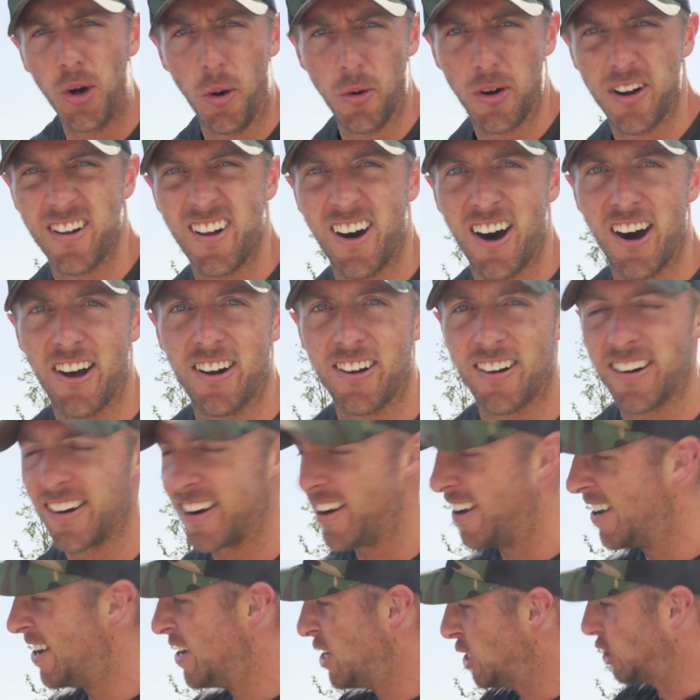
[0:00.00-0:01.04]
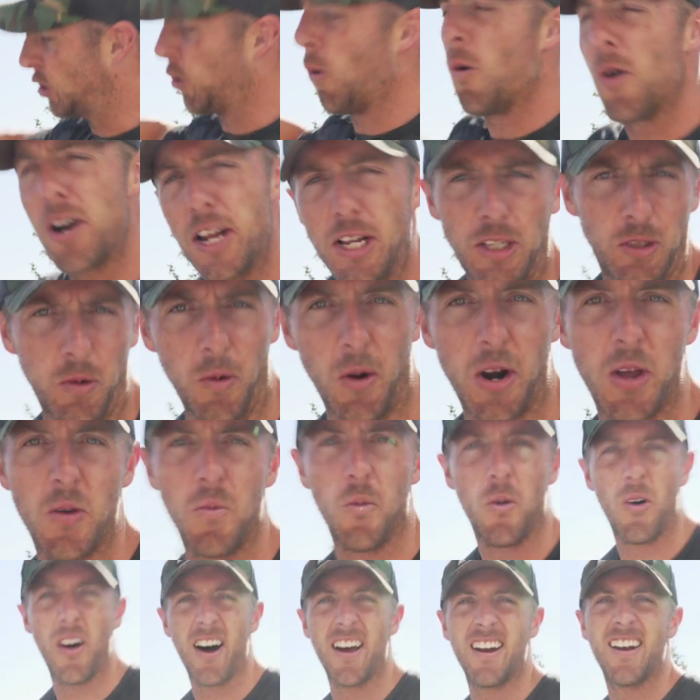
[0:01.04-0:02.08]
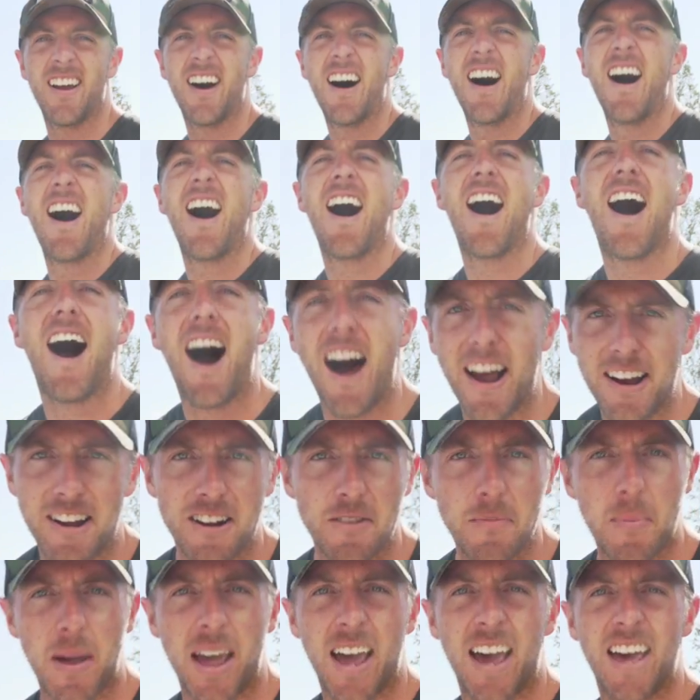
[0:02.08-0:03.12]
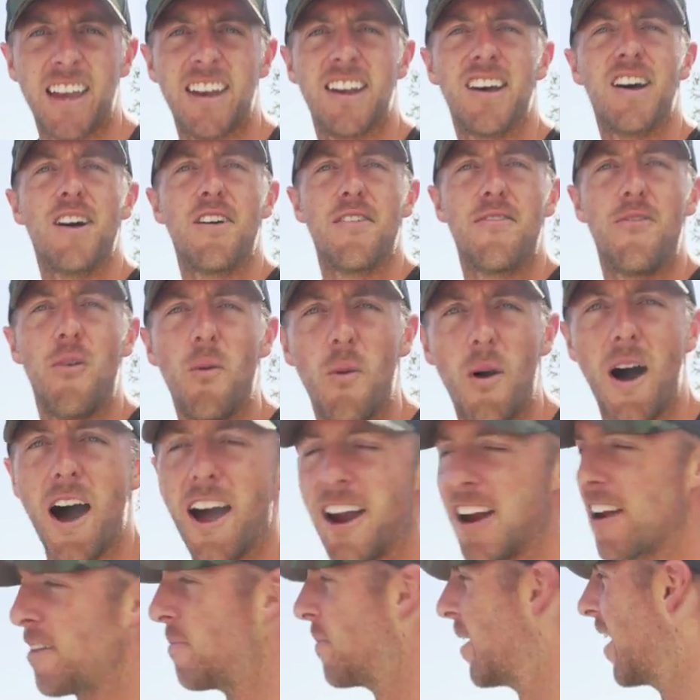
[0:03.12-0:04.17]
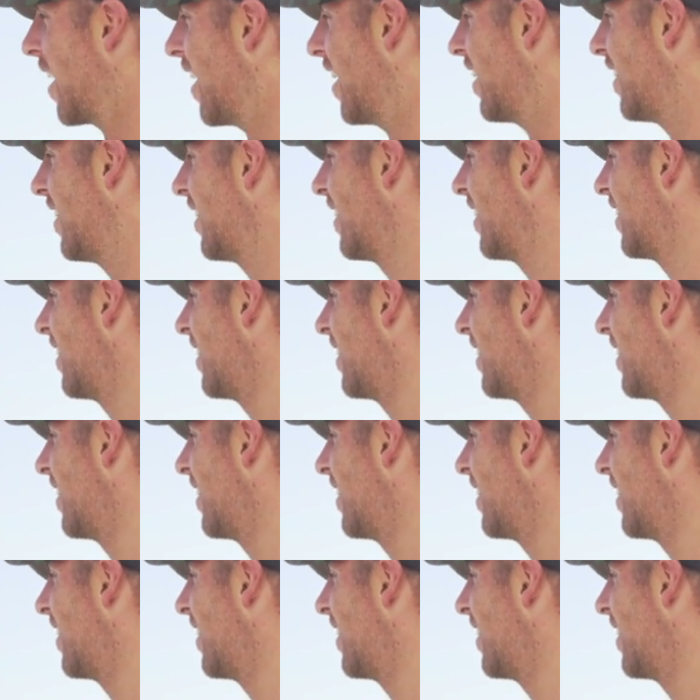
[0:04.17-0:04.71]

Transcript: Jordan Utter, 2021 Ironman, full Ironman.